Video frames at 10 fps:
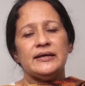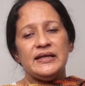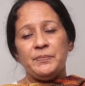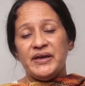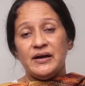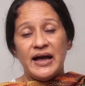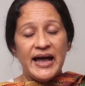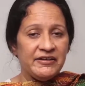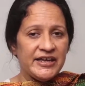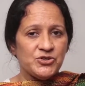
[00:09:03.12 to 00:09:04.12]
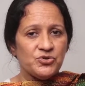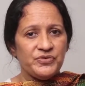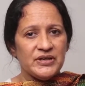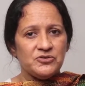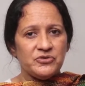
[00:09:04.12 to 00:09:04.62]
They pay a high rate
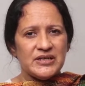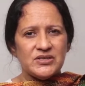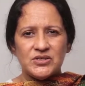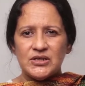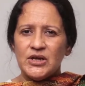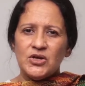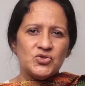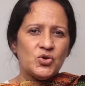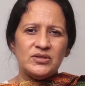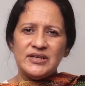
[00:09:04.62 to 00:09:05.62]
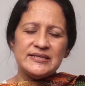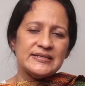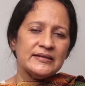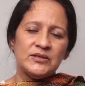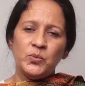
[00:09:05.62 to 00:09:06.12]
of interest. So these
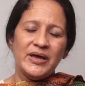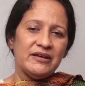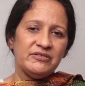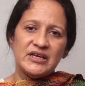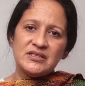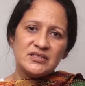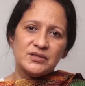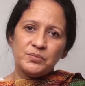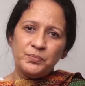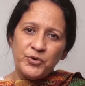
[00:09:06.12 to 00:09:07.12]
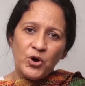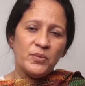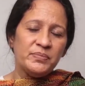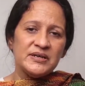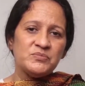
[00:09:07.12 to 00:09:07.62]
are the various
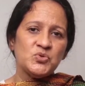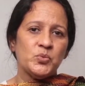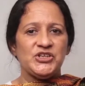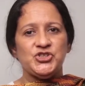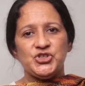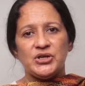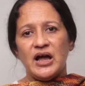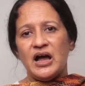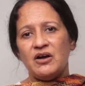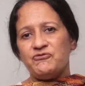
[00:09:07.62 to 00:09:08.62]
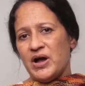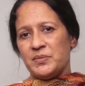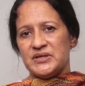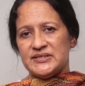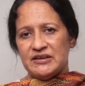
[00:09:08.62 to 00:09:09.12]
problems which our
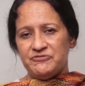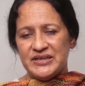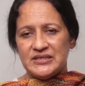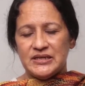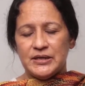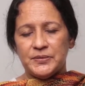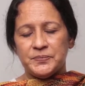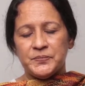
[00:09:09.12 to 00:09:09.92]
farmers are facing.